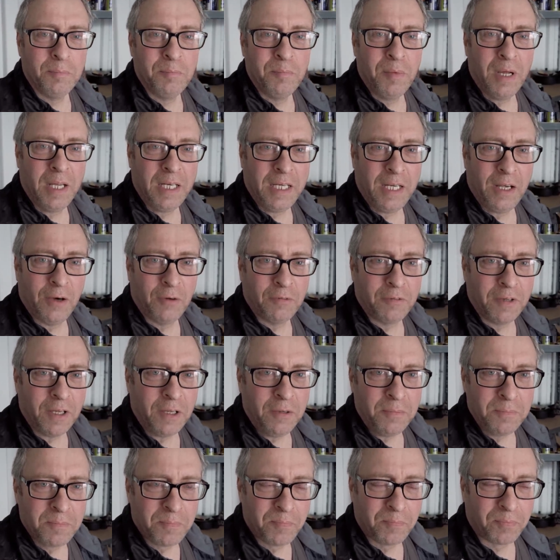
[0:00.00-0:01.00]
many of
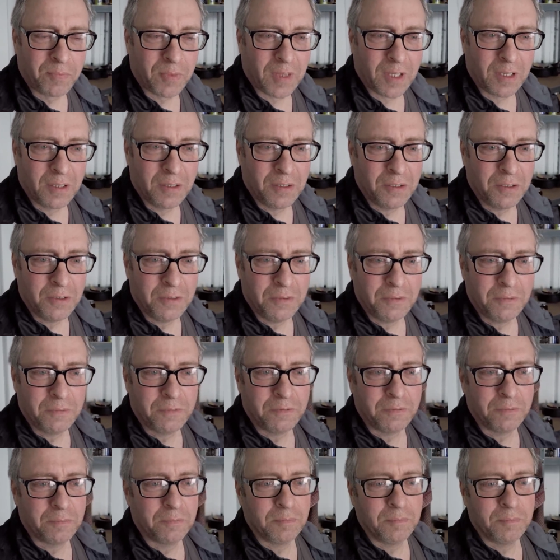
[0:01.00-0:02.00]
you
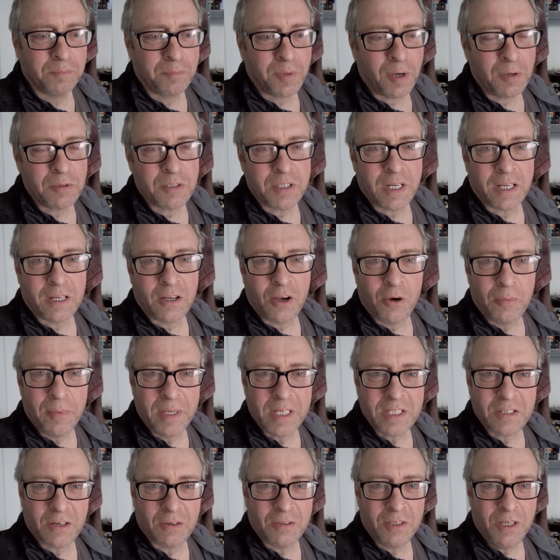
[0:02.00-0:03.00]
who've posted
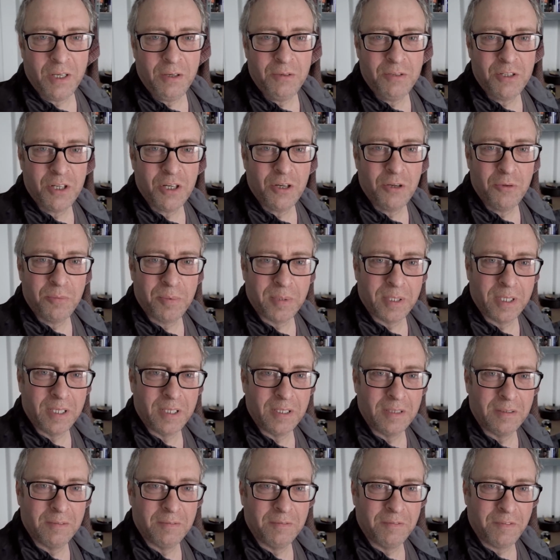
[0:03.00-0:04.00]
comments on YouTube
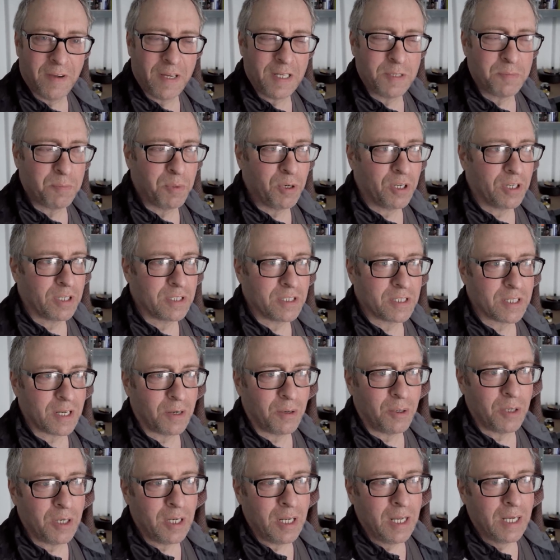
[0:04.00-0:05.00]
and Facebook and
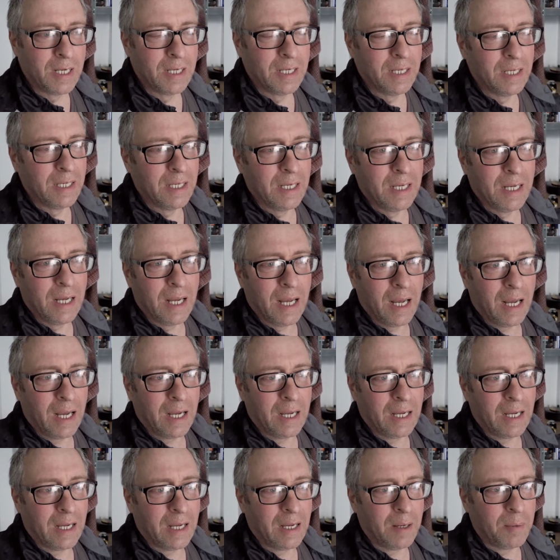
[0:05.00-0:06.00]
so on,
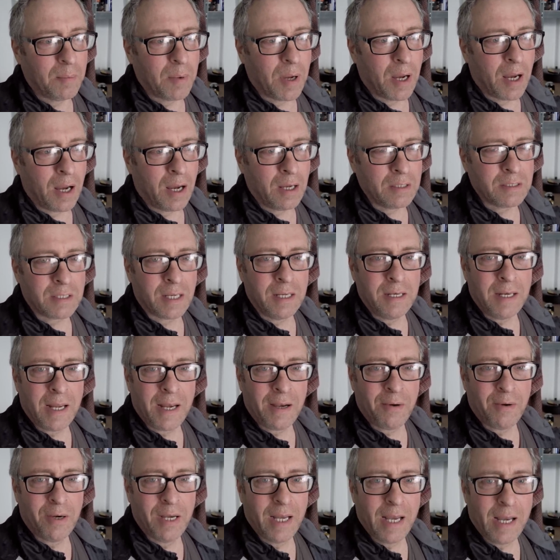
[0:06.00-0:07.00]
asking
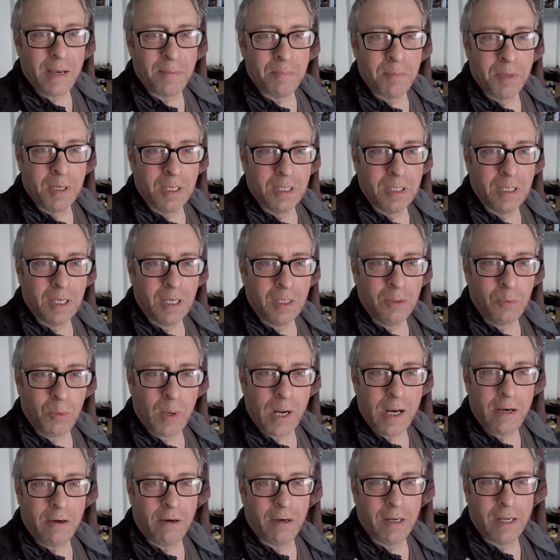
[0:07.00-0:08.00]
how I am,
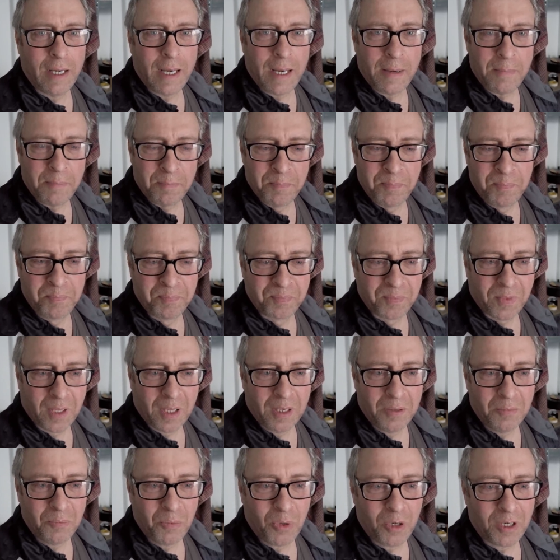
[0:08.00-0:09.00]
and where I am,
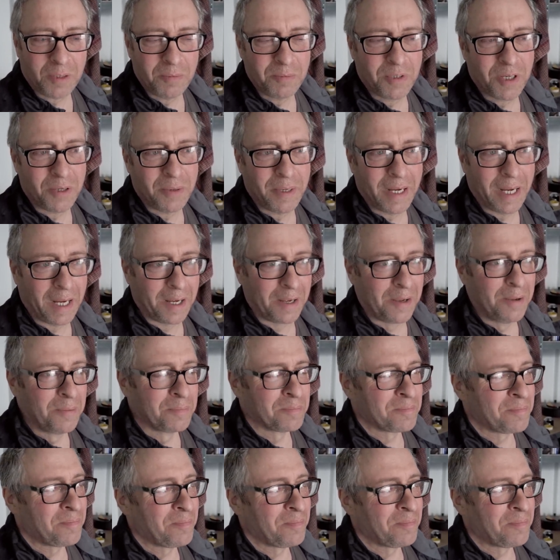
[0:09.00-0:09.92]
and what I'm doing.